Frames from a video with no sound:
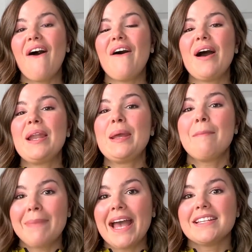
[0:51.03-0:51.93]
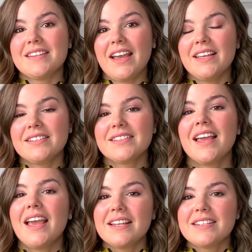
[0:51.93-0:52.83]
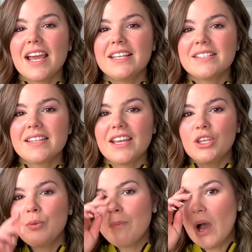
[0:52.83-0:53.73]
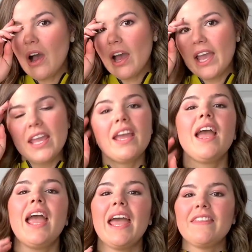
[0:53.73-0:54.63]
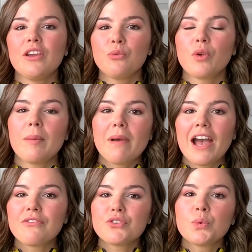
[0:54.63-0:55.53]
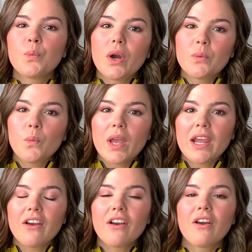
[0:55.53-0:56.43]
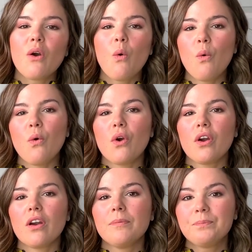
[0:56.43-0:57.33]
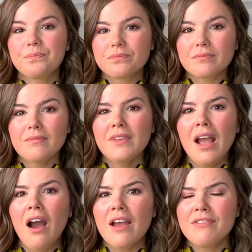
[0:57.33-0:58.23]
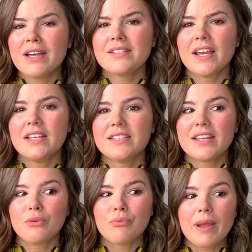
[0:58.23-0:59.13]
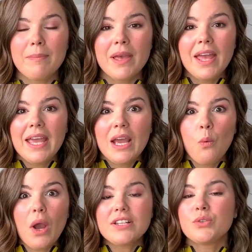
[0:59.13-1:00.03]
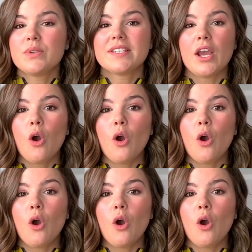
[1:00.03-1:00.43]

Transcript: on bad tights. Tights that you buy and they rip after one wear, or I've had tights that rip as soon as I